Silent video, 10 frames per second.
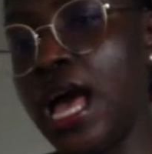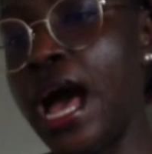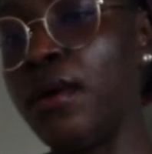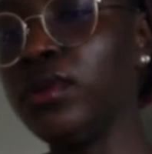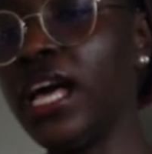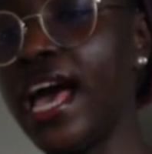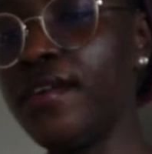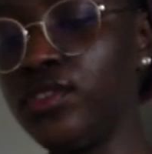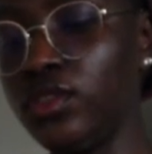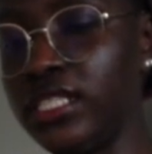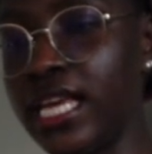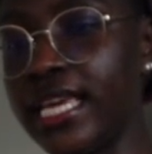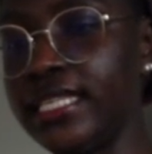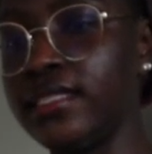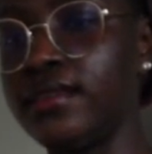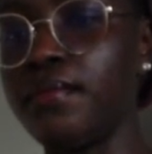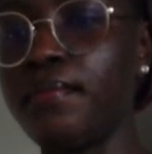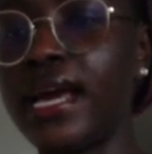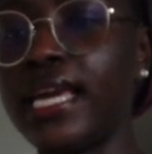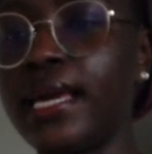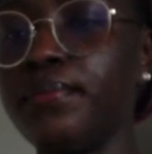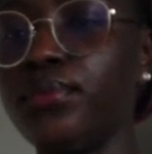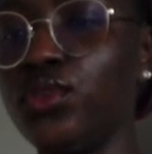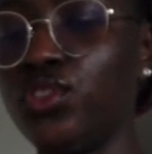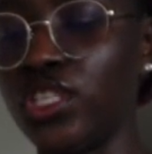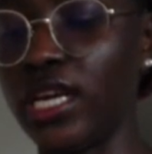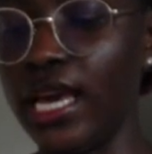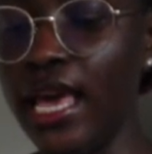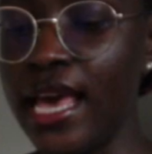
I will have to taste my kombucha